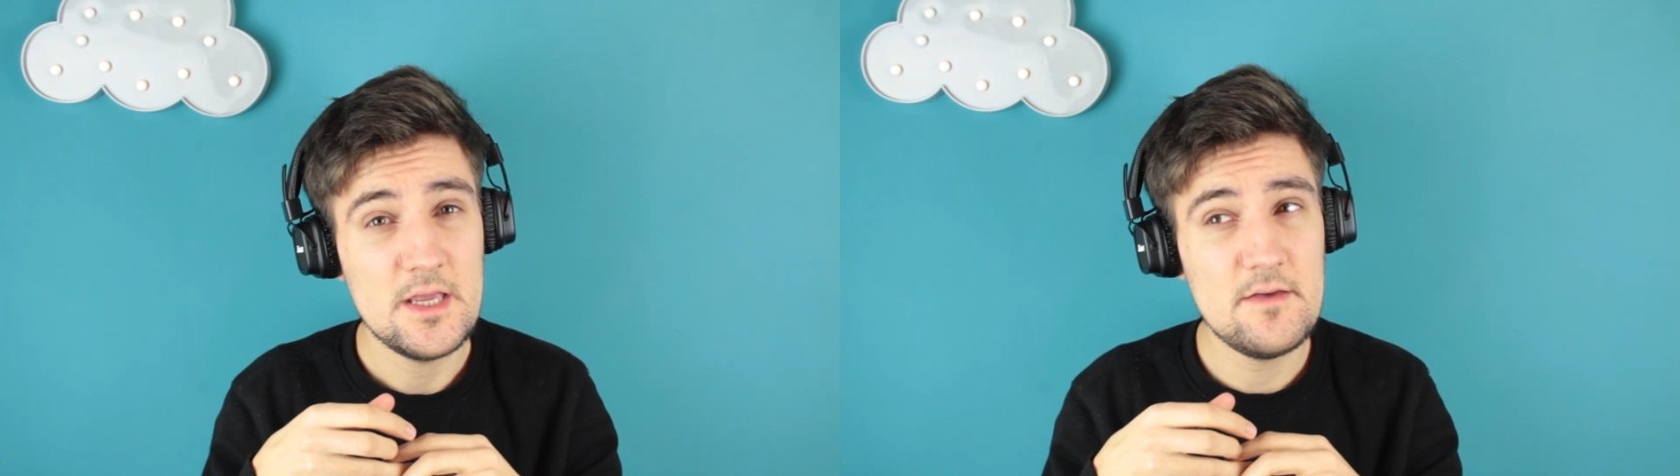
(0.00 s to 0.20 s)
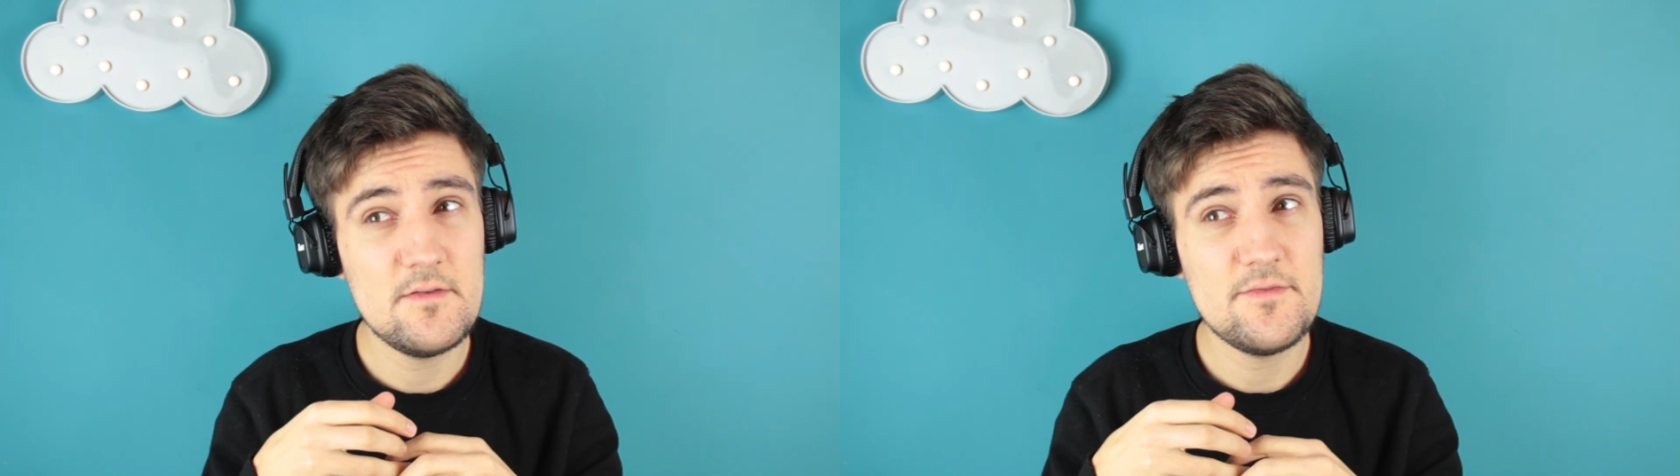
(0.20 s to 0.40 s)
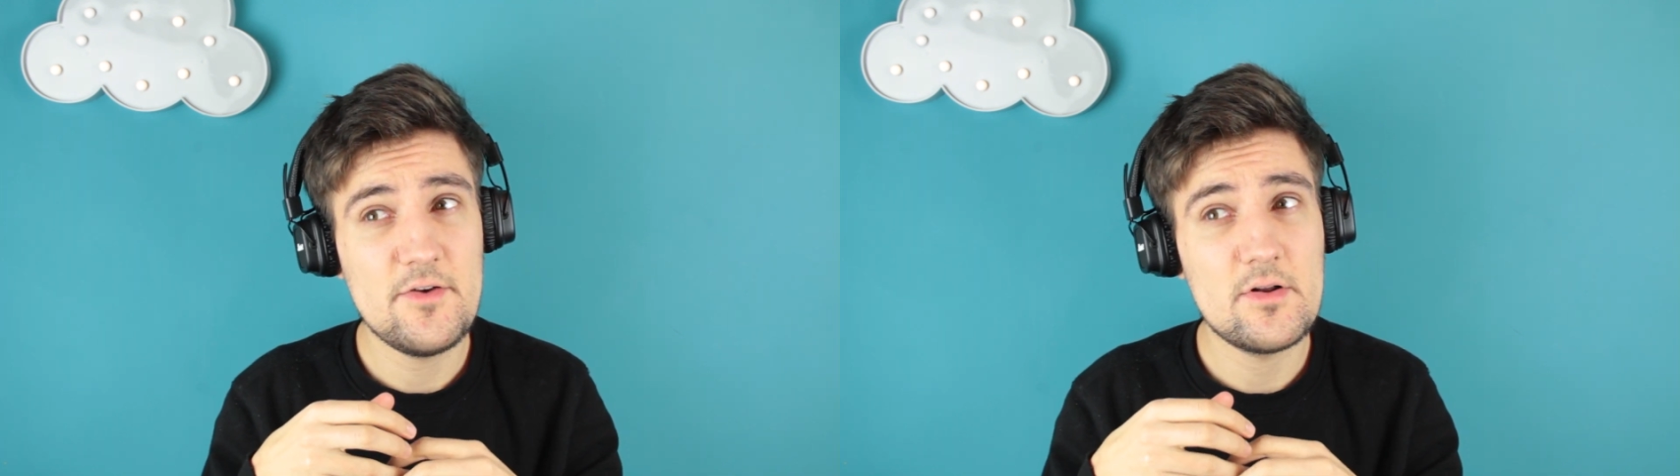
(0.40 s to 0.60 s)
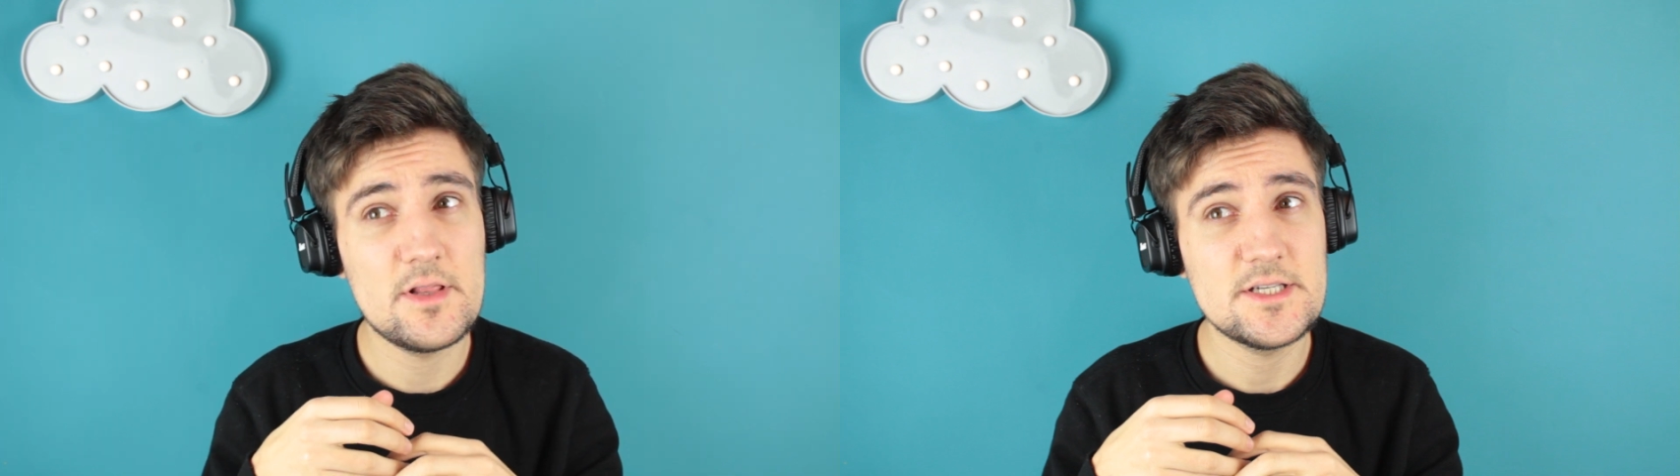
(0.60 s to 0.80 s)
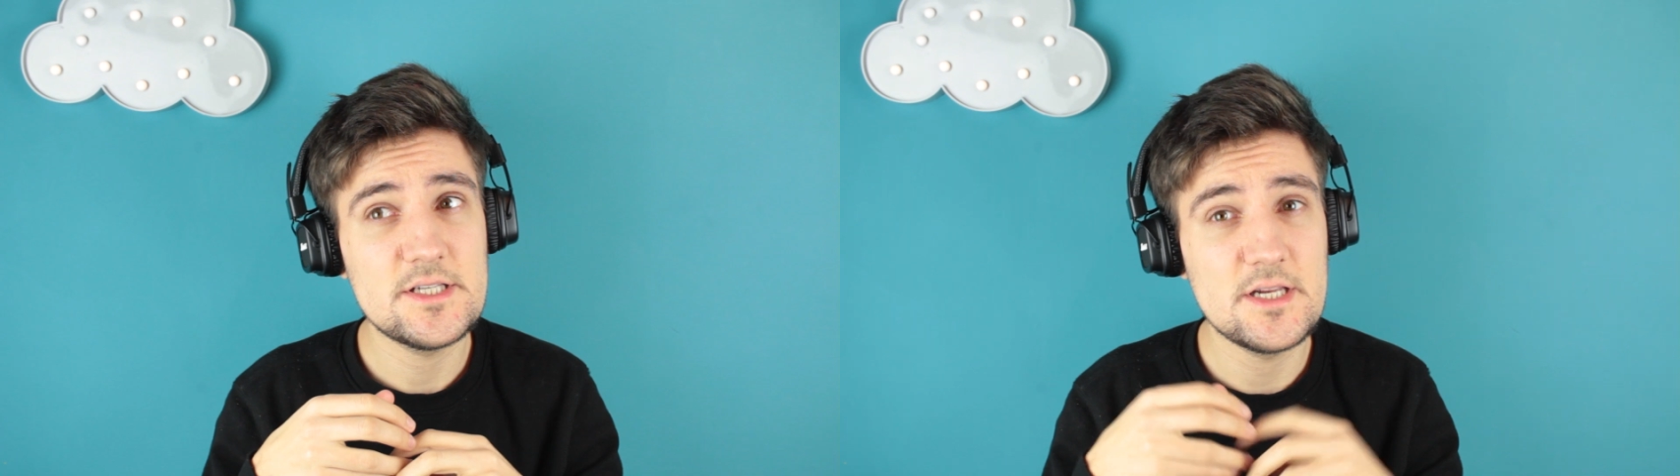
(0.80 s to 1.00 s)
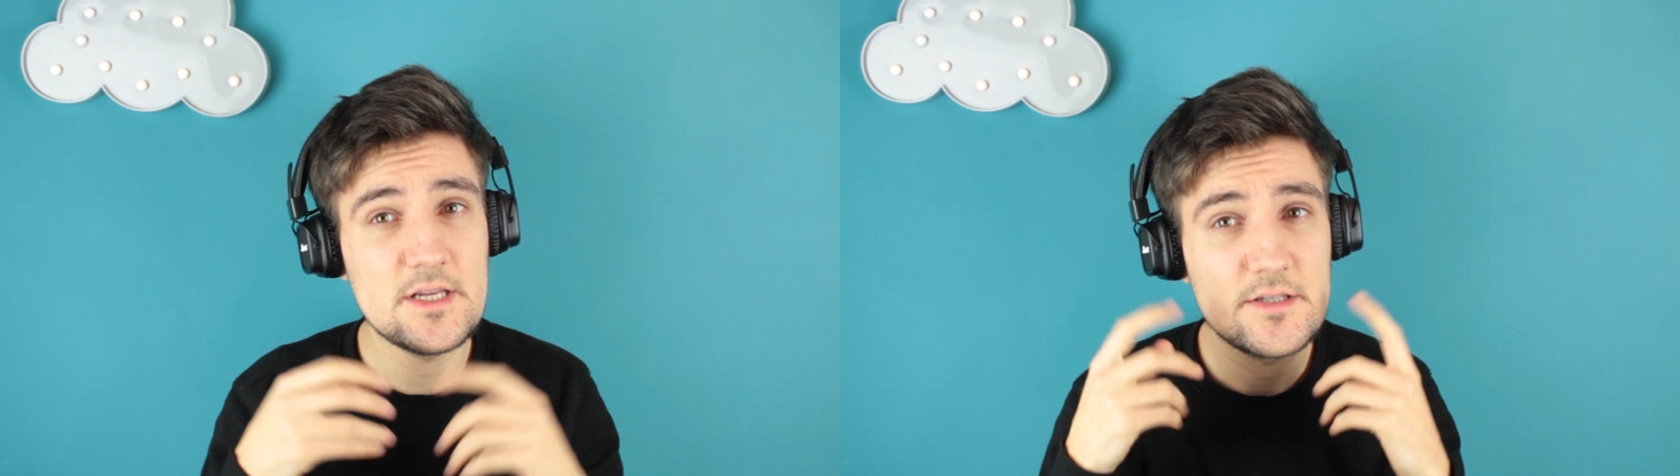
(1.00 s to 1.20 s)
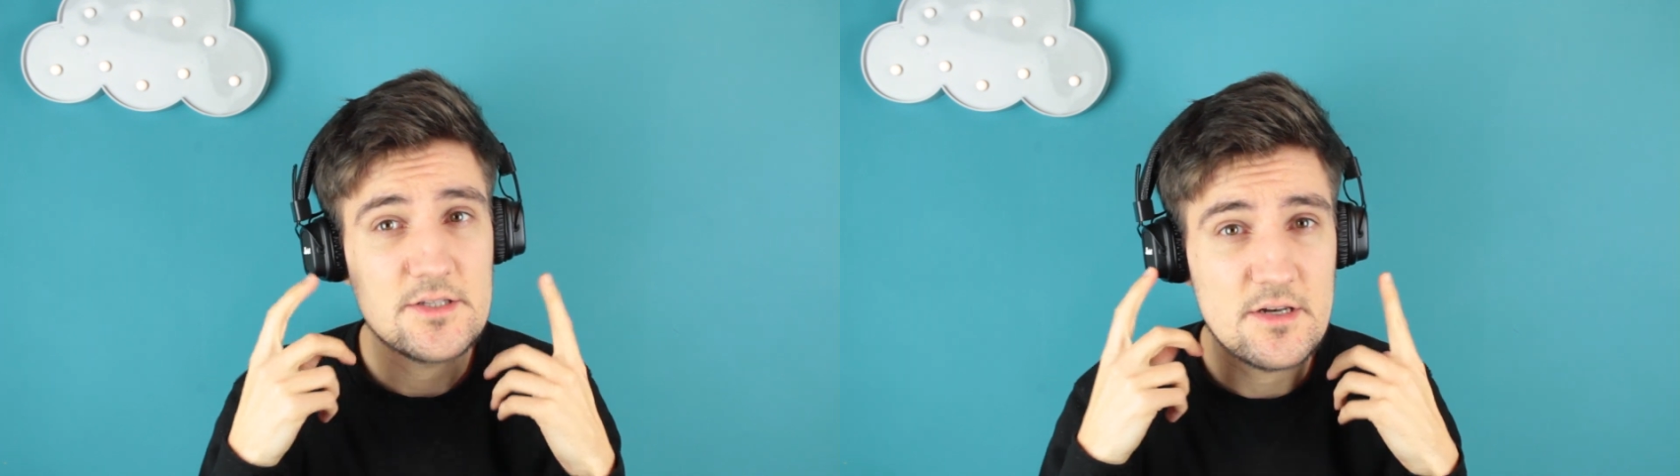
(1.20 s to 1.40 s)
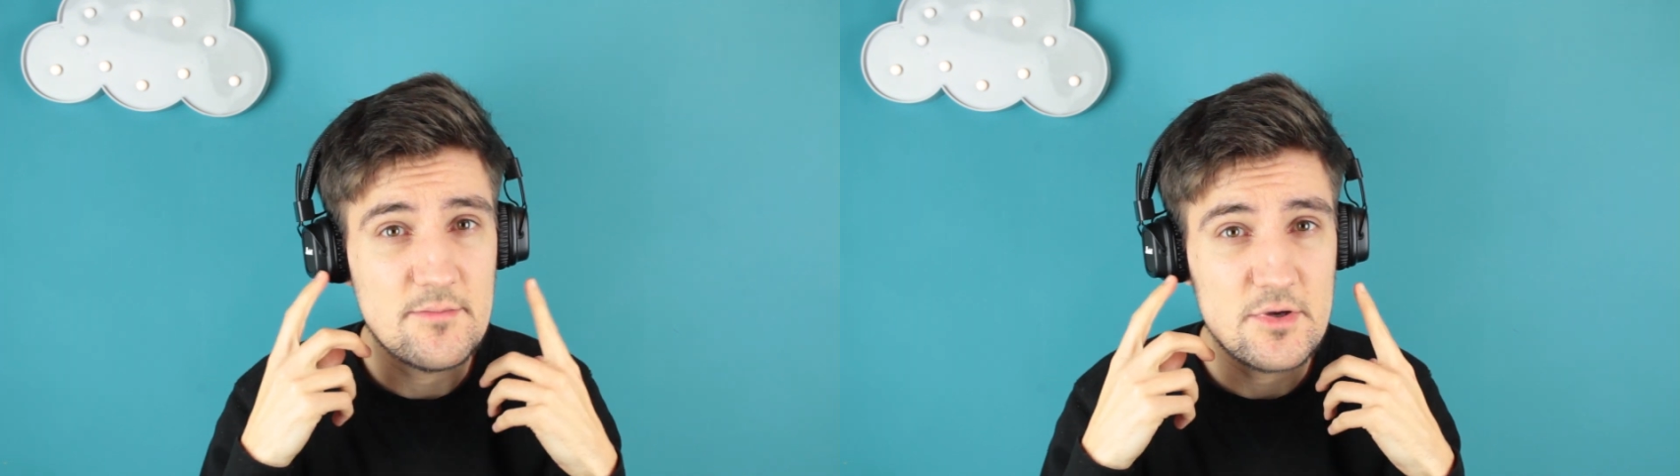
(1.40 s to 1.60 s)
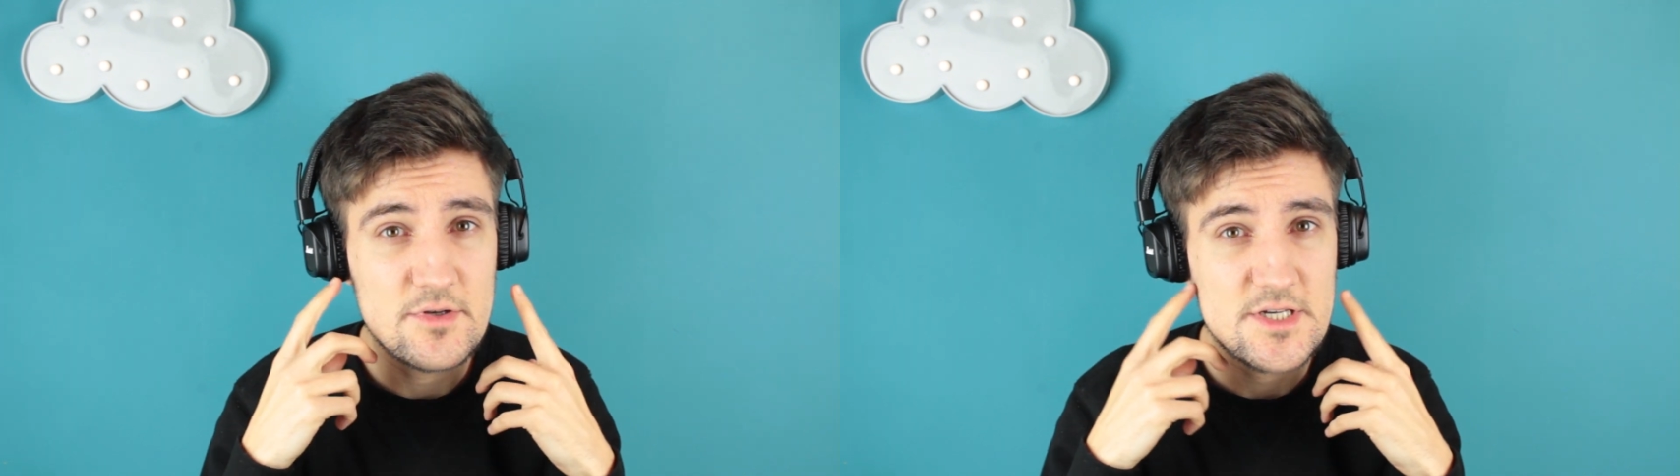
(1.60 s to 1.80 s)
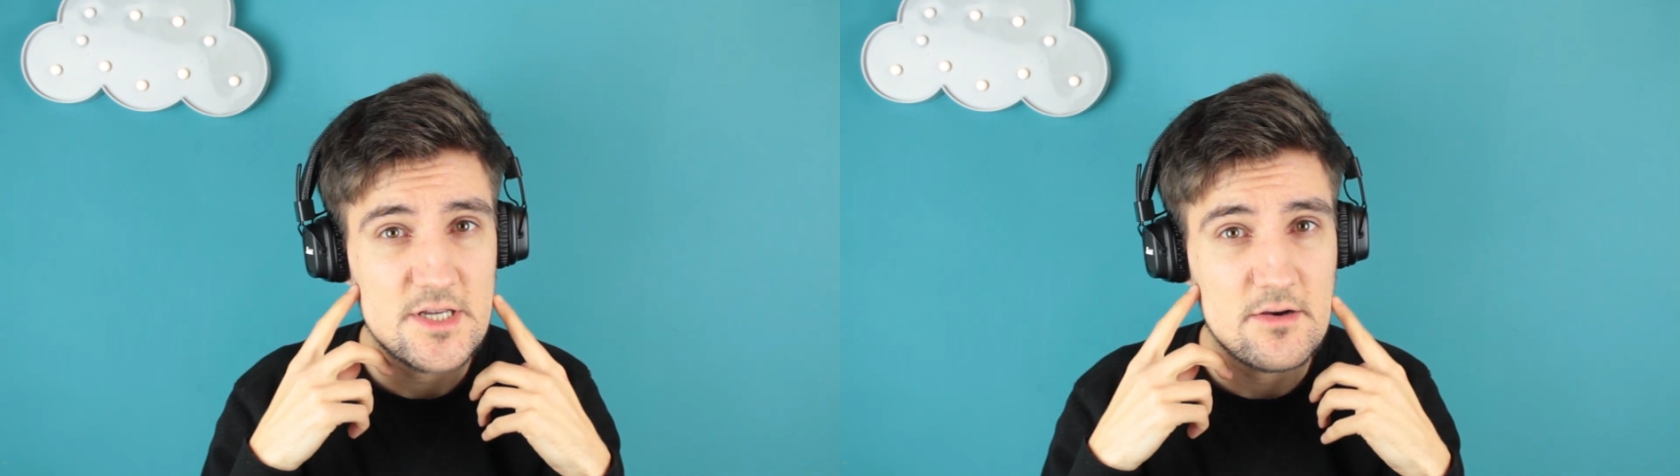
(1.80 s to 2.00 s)
Even if you're listening to the
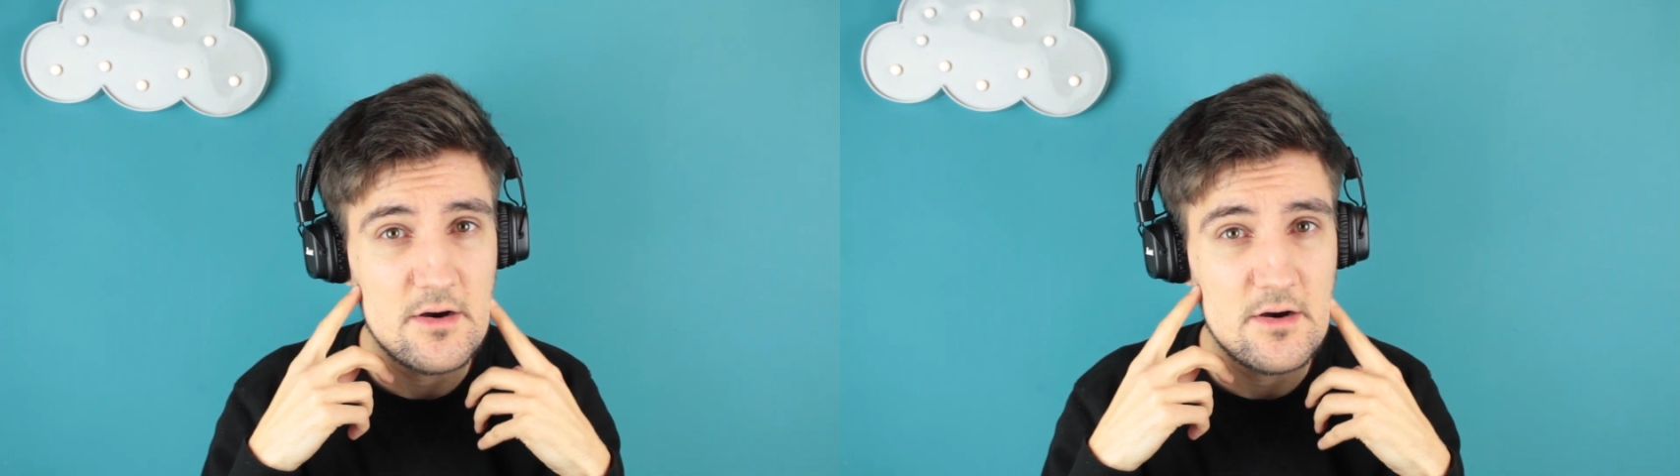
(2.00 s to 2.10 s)
music